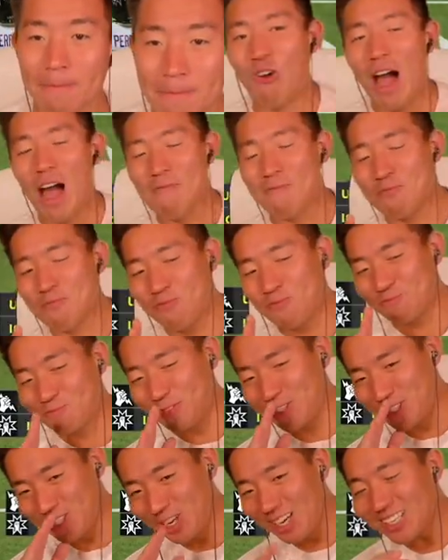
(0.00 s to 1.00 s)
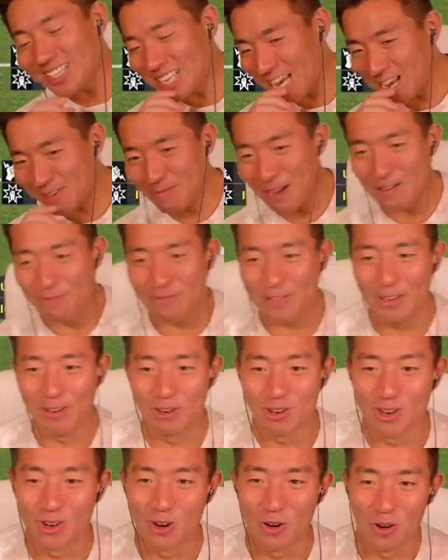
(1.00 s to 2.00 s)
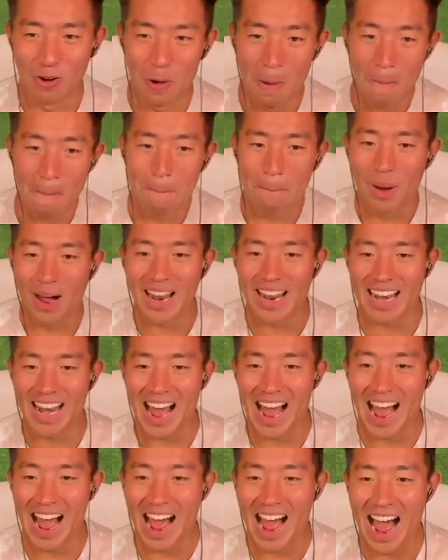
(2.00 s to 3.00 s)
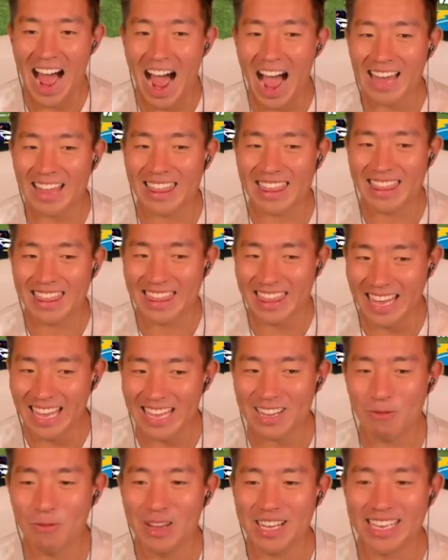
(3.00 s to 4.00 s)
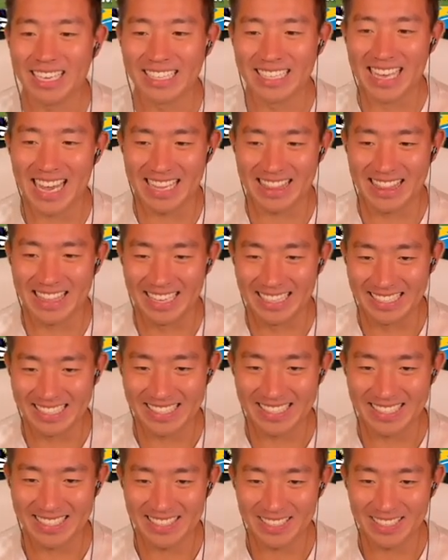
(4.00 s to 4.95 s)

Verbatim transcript: I should take my field goal, but I think we can get this.